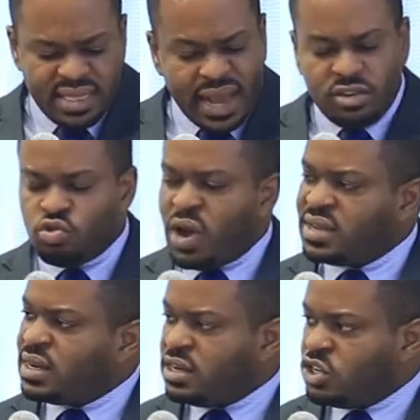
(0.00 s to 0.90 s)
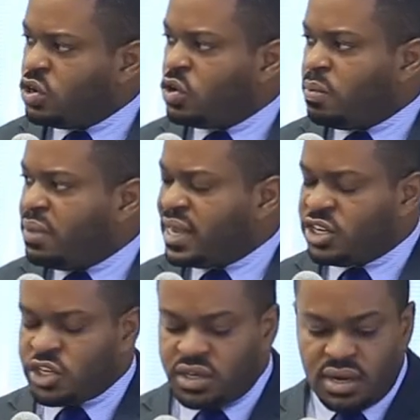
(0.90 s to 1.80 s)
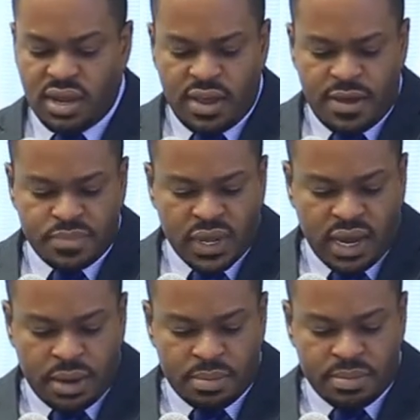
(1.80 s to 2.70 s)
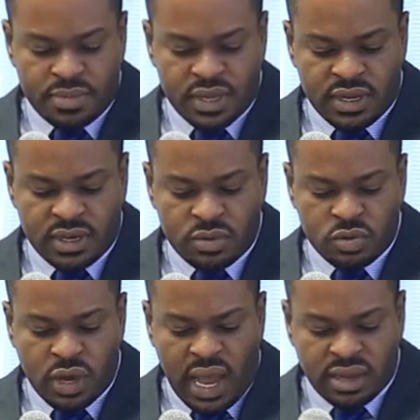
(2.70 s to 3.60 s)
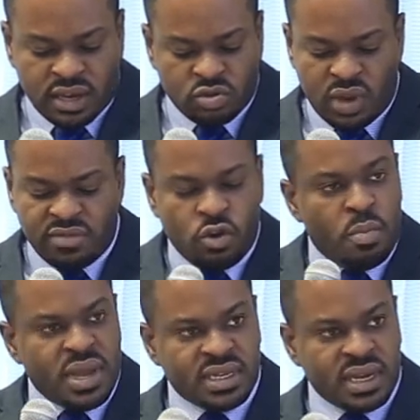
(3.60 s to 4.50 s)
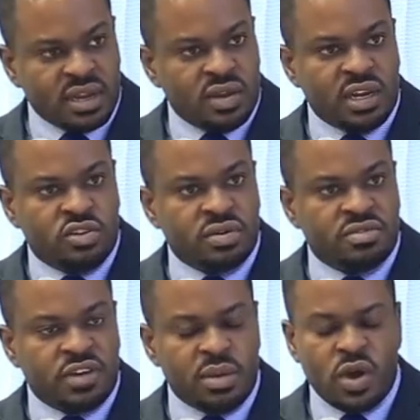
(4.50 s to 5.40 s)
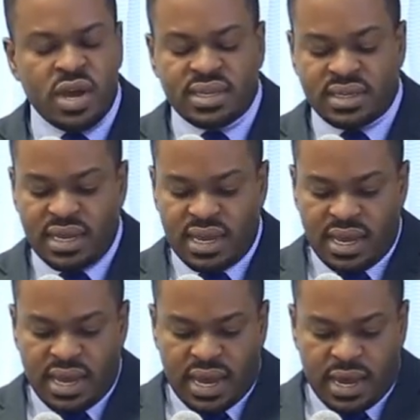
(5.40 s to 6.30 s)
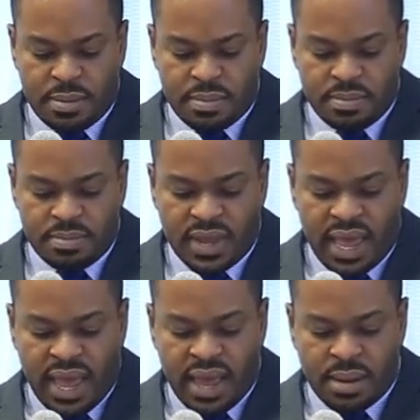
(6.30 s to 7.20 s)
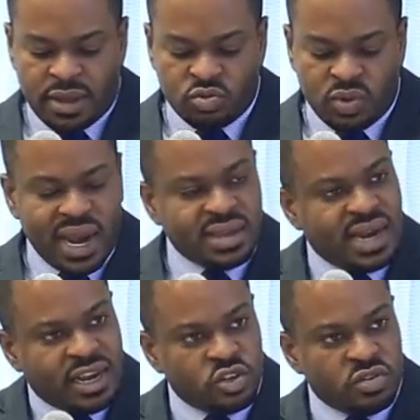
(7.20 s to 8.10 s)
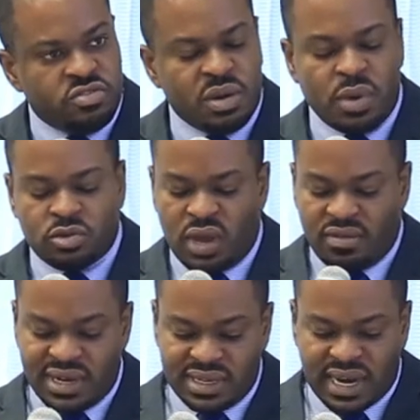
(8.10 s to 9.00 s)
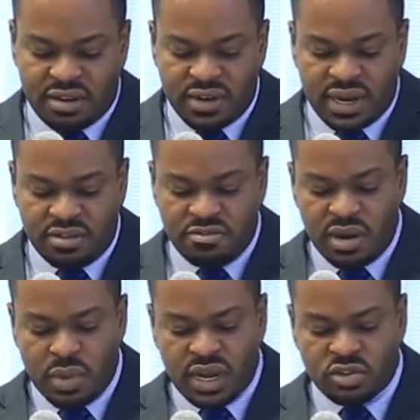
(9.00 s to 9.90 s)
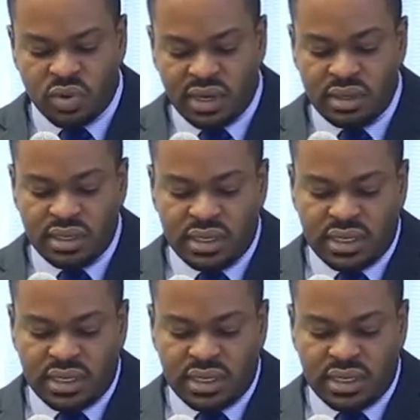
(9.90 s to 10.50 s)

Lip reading: that too has a regional complexion, as we have commercial regulatory frameworks, as well as national frameworks. We have an East African framework as well.